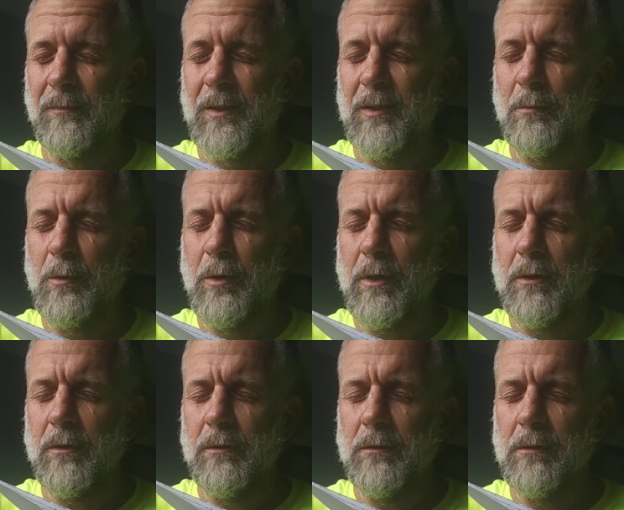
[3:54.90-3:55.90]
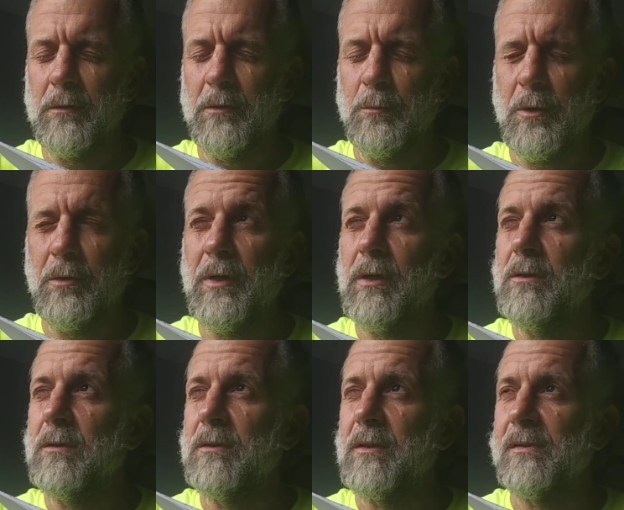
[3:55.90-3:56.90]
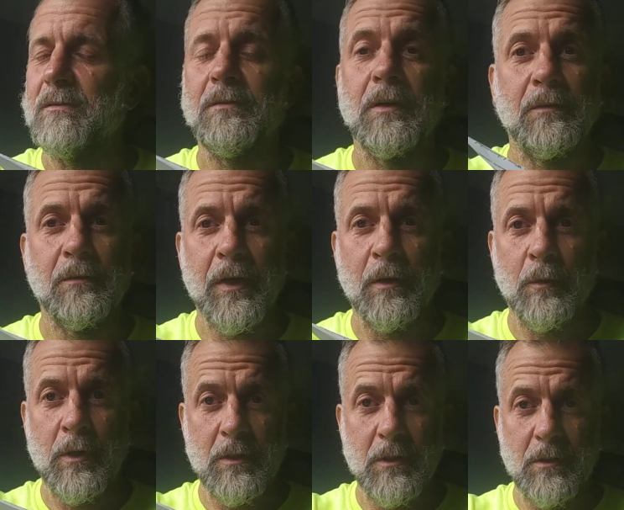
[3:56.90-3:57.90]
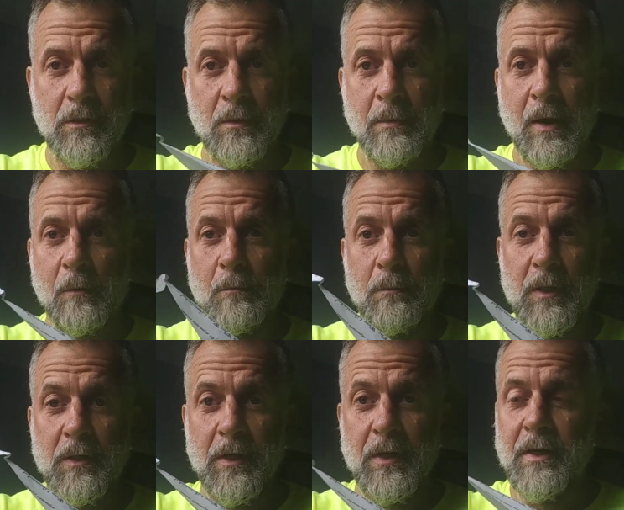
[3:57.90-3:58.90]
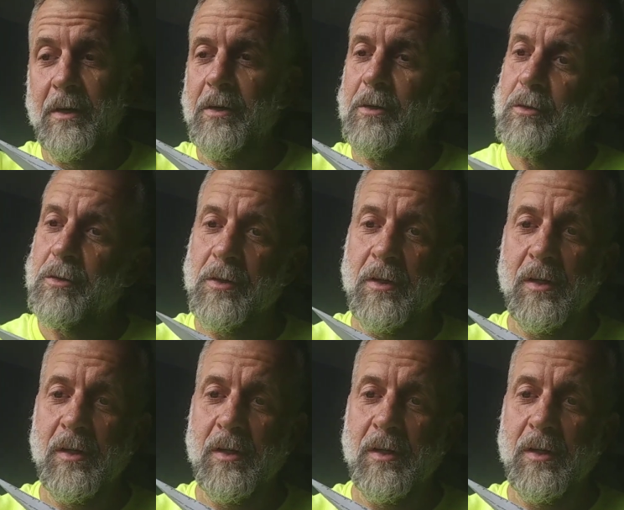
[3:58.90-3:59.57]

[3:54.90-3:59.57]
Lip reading: subcritical, supercritical. I forget what it's about. But here's